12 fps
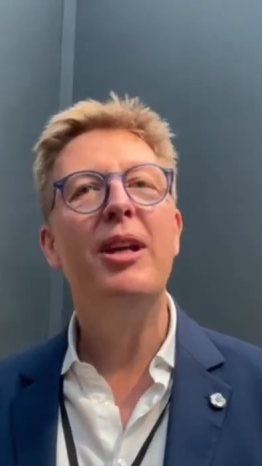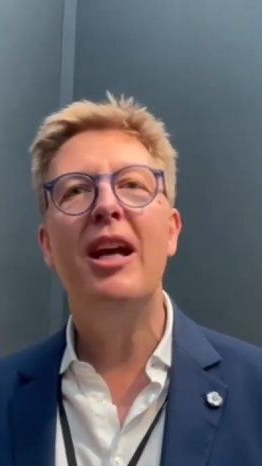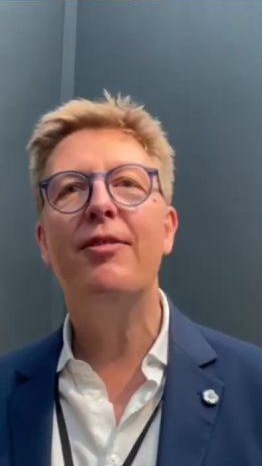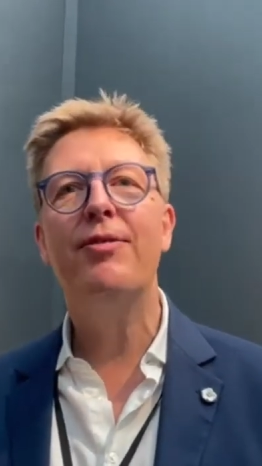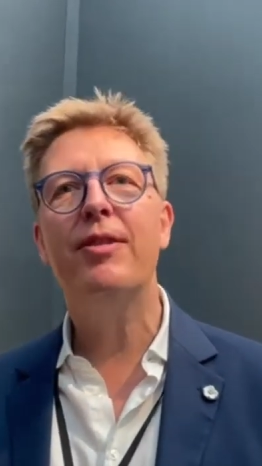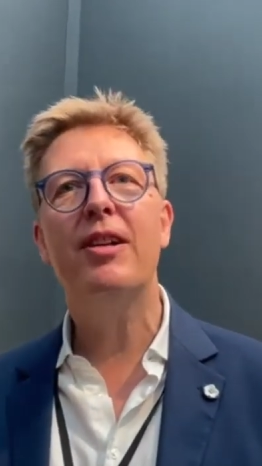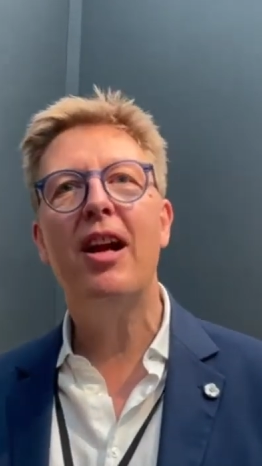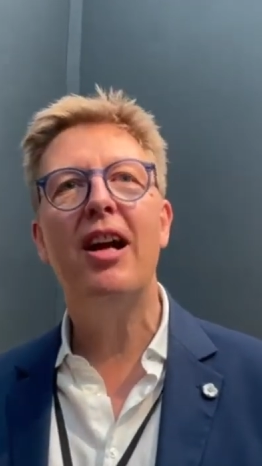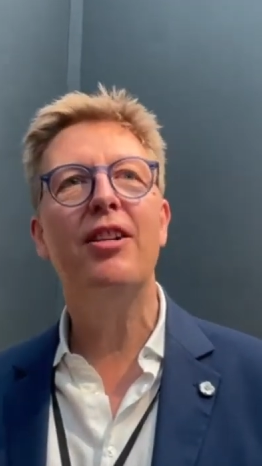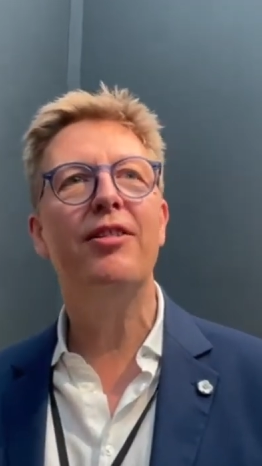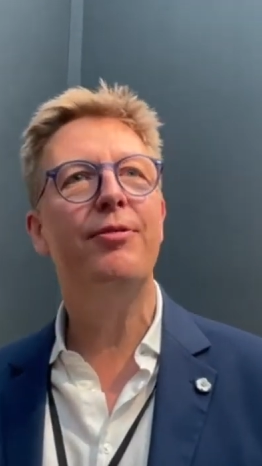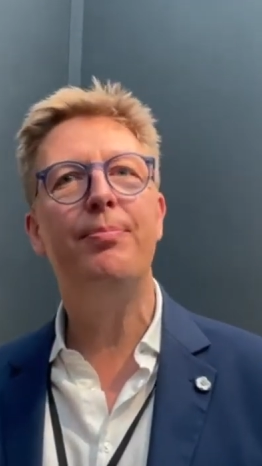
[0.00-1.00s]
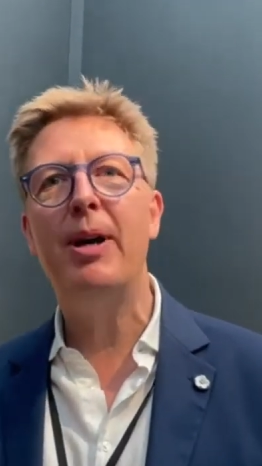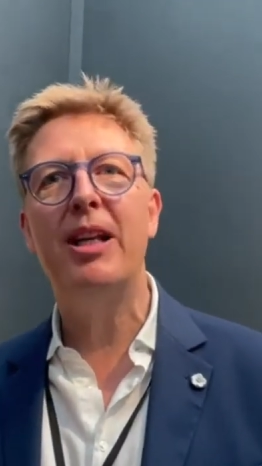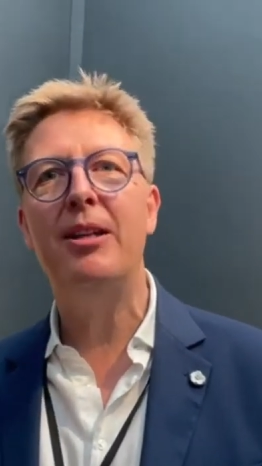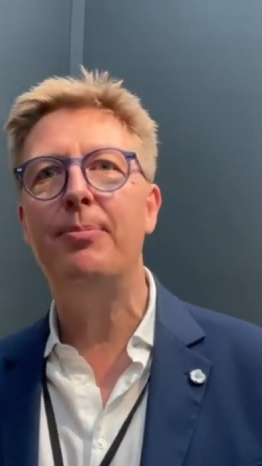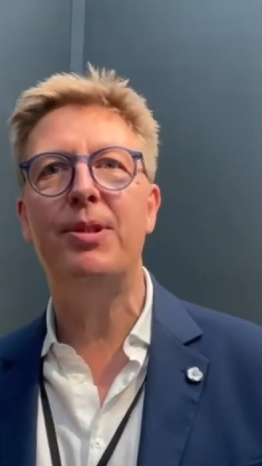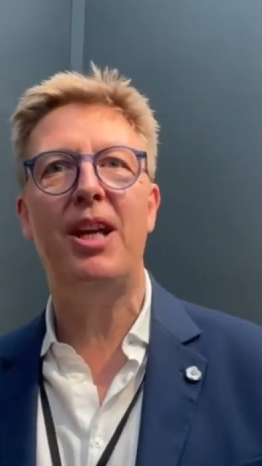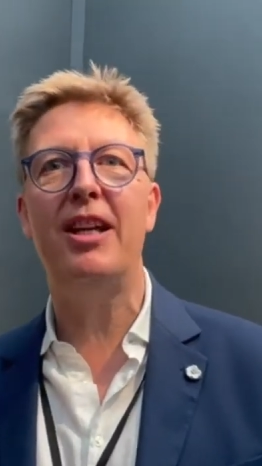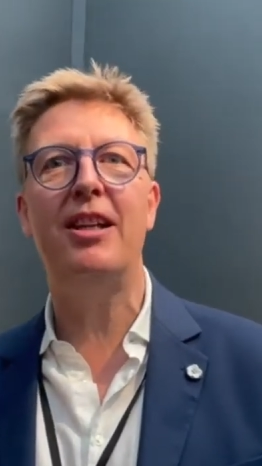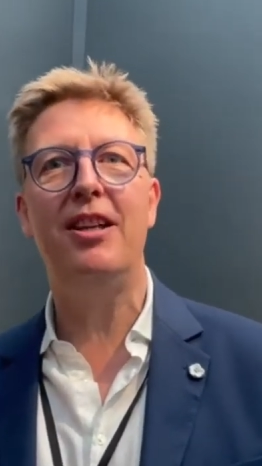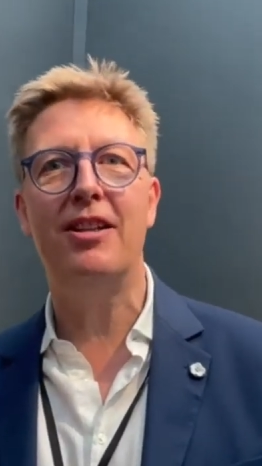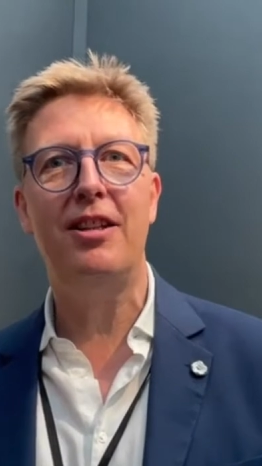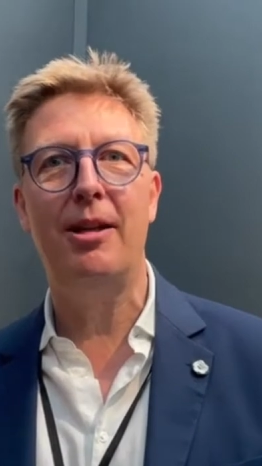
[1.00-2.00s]
we have kind of body,
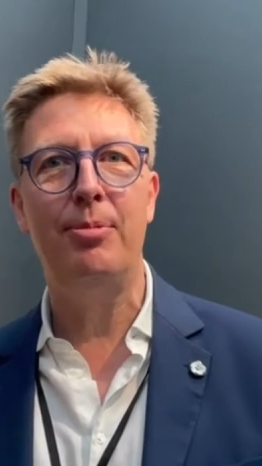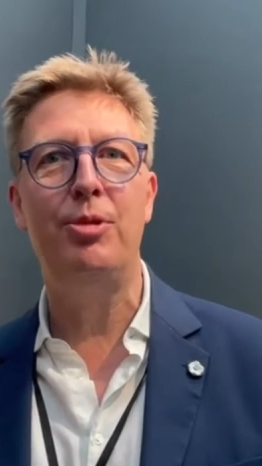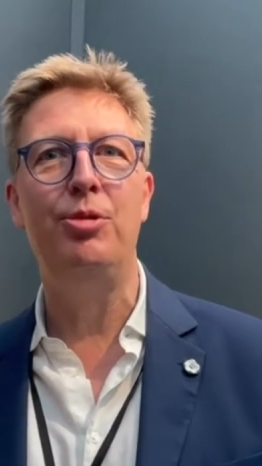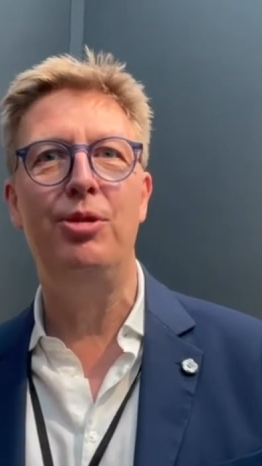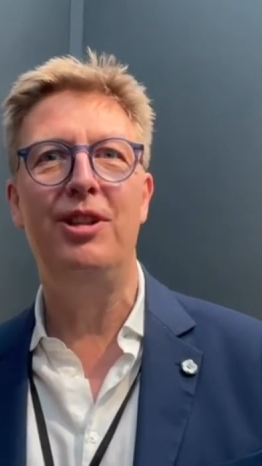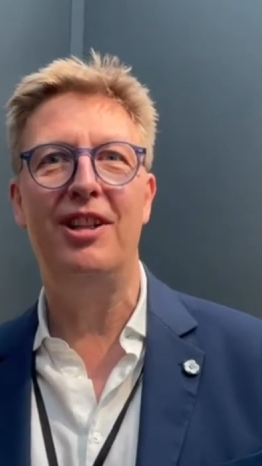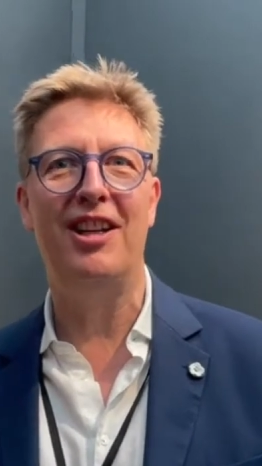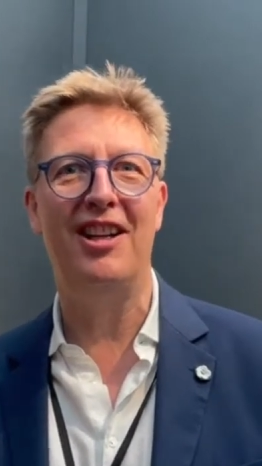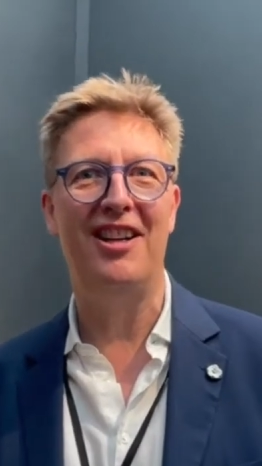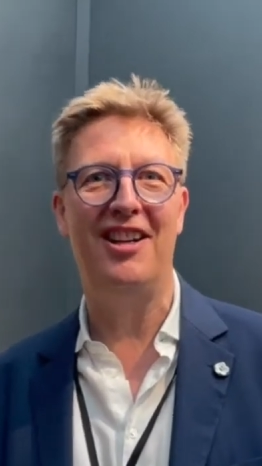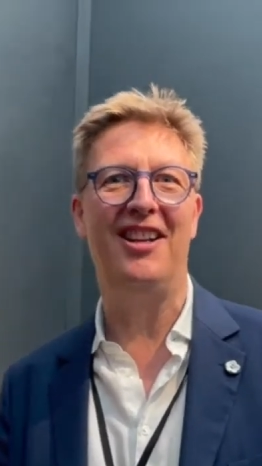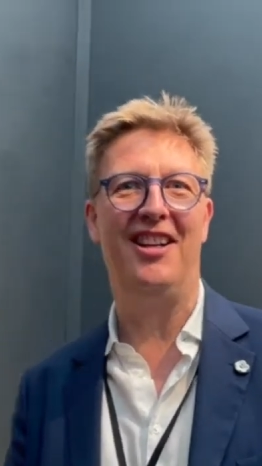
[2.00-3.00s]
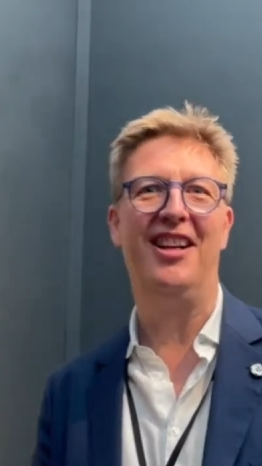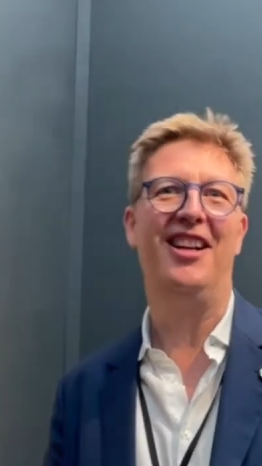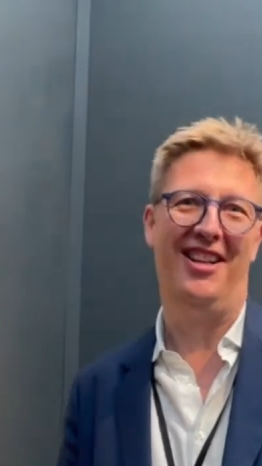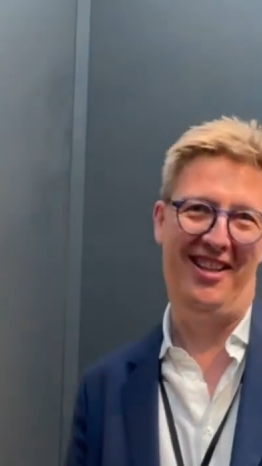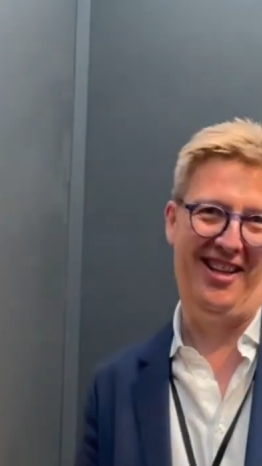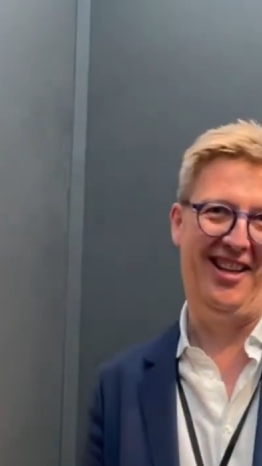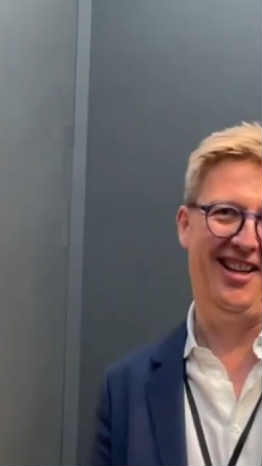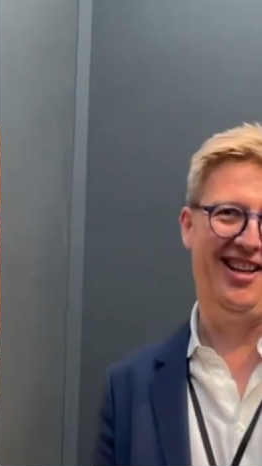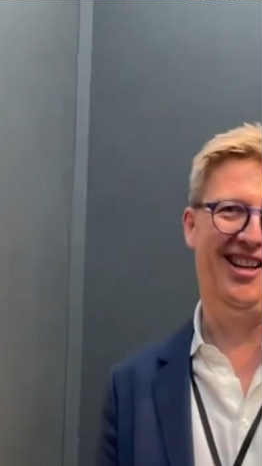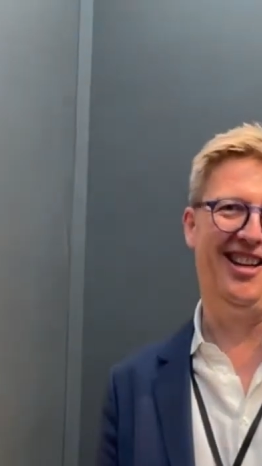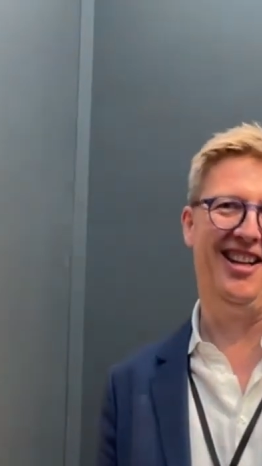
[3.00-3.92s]
psyche, and taboo. Yeah.